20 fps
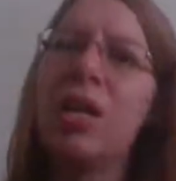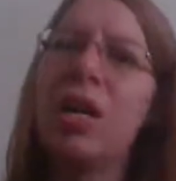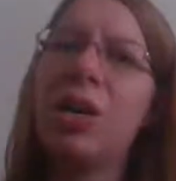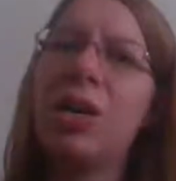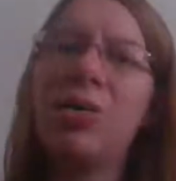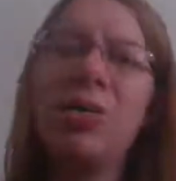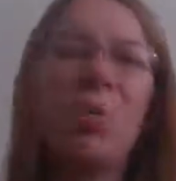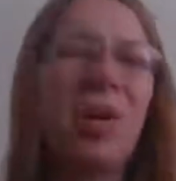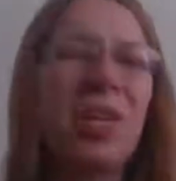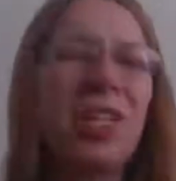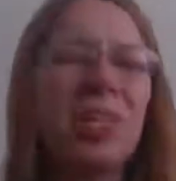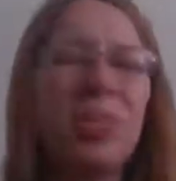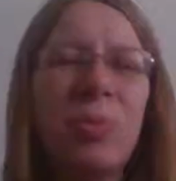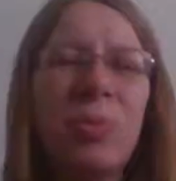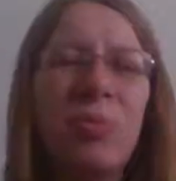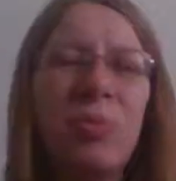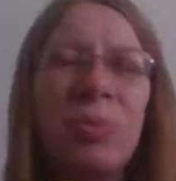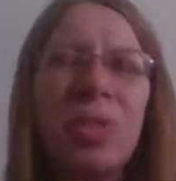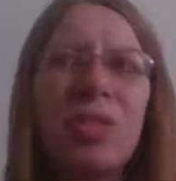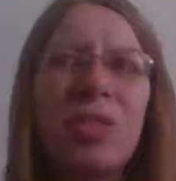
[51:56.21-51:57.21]
I don't know why, since
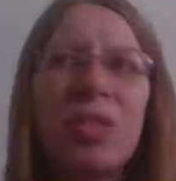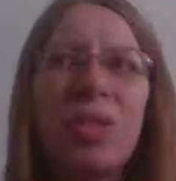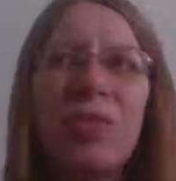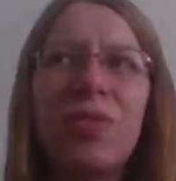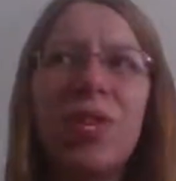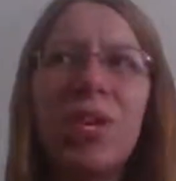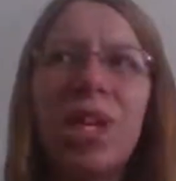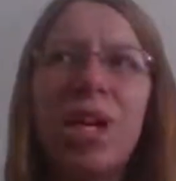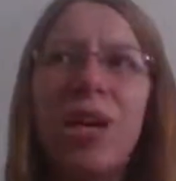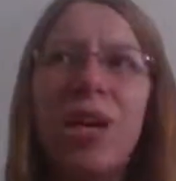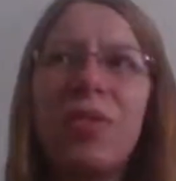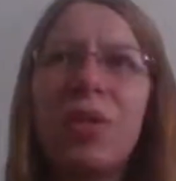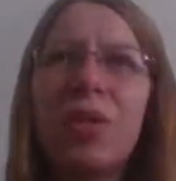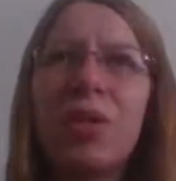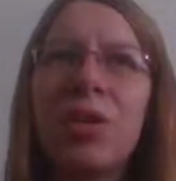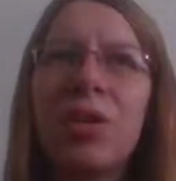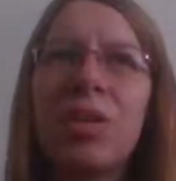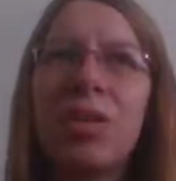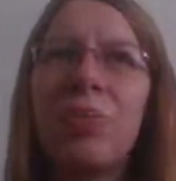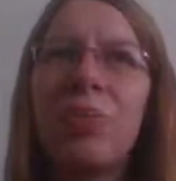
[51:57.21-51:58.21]
my roommates left, like I
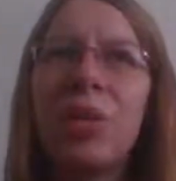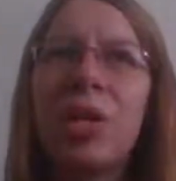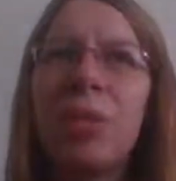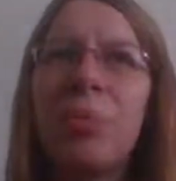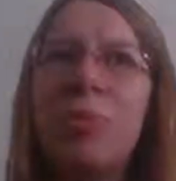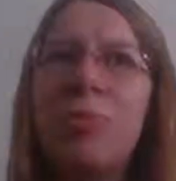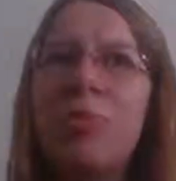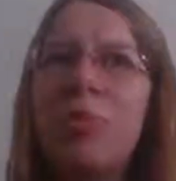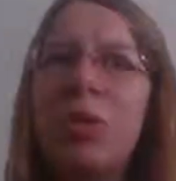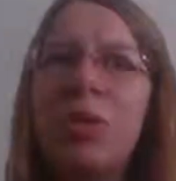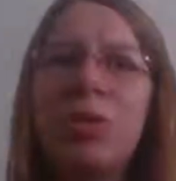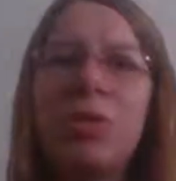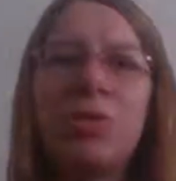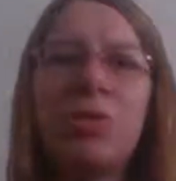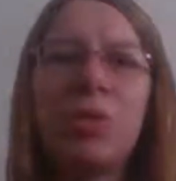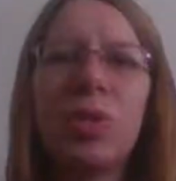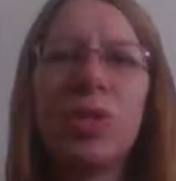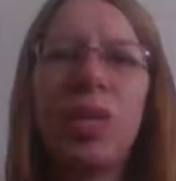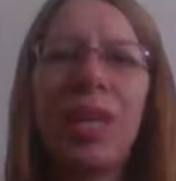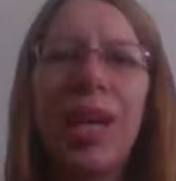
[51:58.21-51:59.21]
haven't gone to bed before like
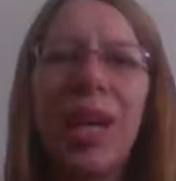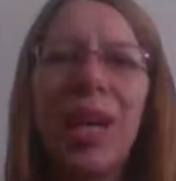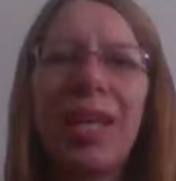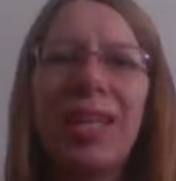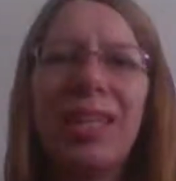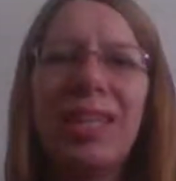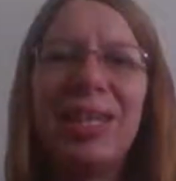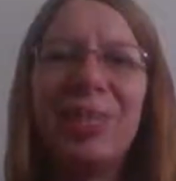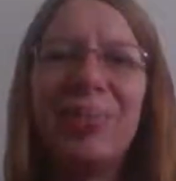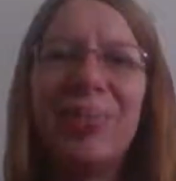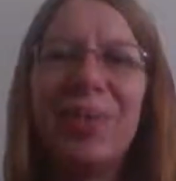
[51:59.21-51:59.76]
2:00 in the